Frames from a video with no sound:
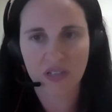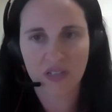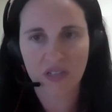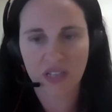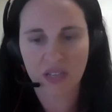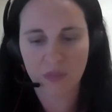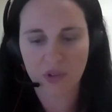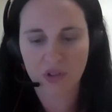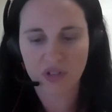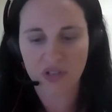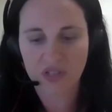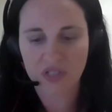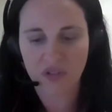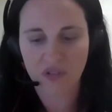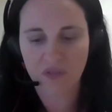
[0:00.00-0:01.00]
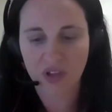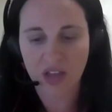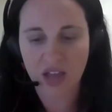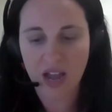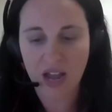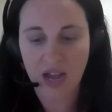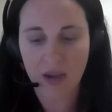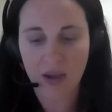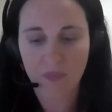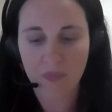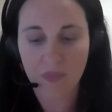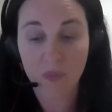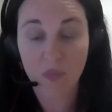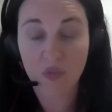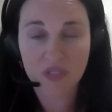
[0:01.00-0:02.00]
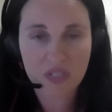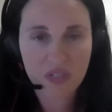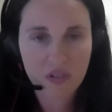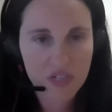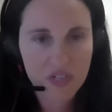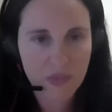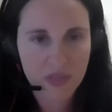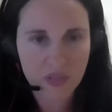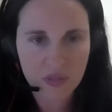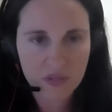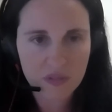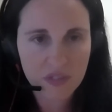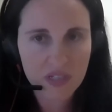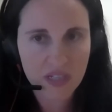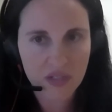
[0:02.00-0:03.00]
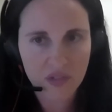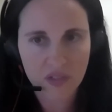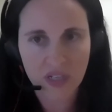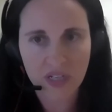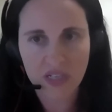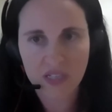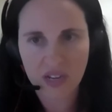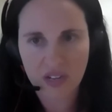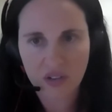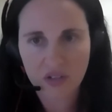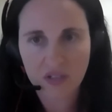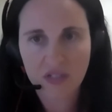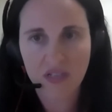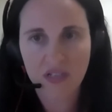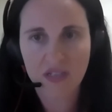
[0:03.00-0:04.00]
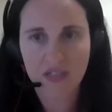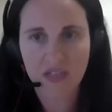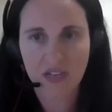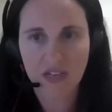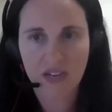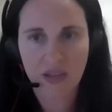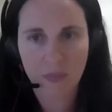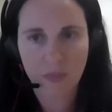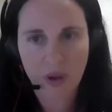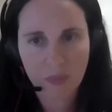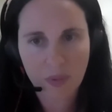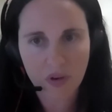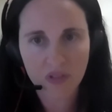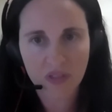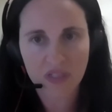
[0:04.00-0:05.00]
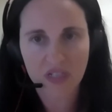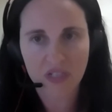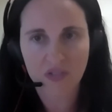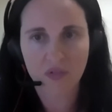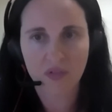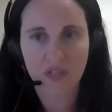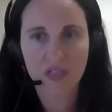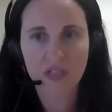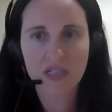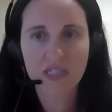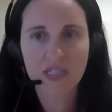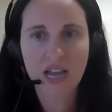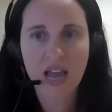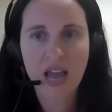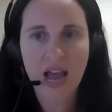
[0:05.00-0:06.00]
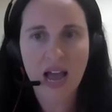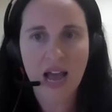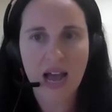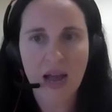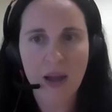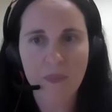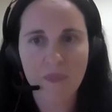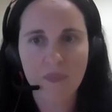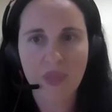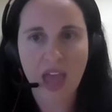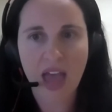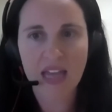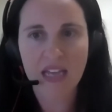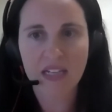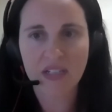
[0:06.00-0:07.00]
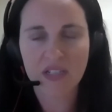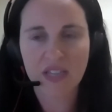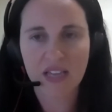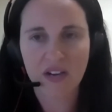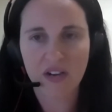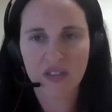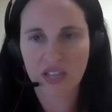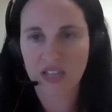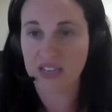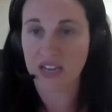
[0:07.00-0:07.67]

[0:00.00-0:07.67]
the emergence of more serious mental illness, including psychosis and bipolar disorders. And there's